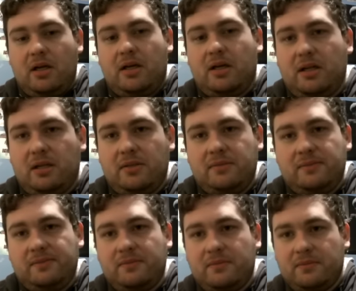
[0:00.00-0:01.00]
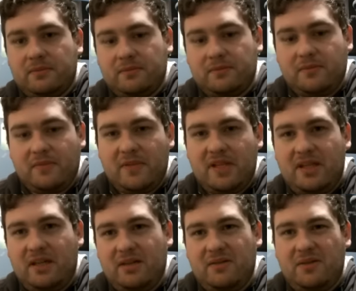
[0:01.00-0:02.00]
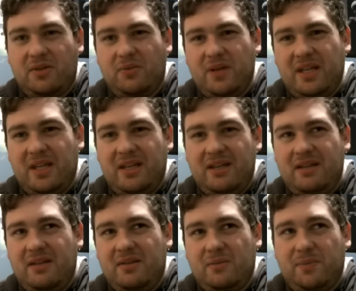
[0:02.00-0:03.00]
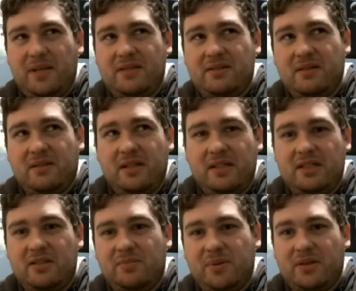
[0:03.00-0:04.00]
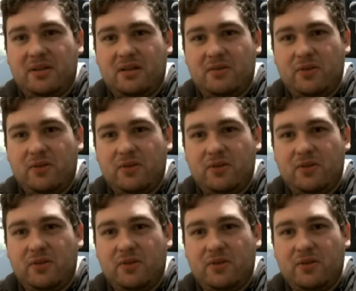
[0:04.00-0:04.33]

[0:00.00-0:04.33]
Um, three basically cleaned up uh,